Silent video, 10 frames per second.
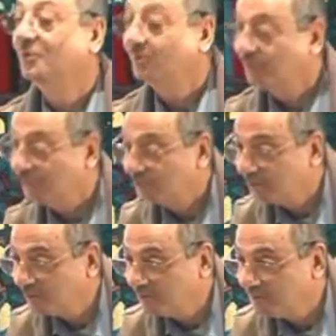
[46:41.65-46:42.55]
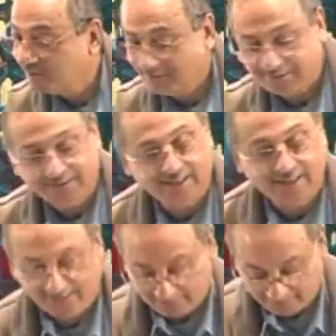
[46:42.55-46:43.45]
Nujumun.
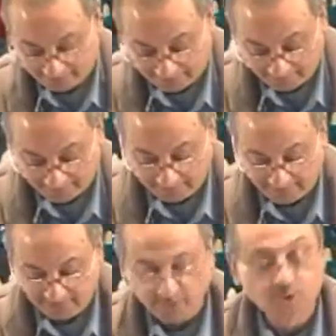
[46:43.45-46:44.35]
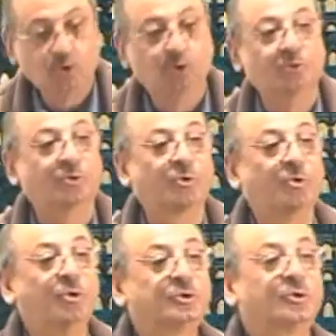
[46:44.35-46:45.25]
Okay, brother?
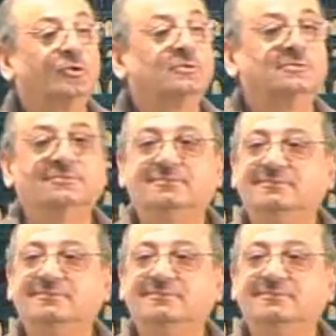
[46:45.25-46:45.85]
Durusun.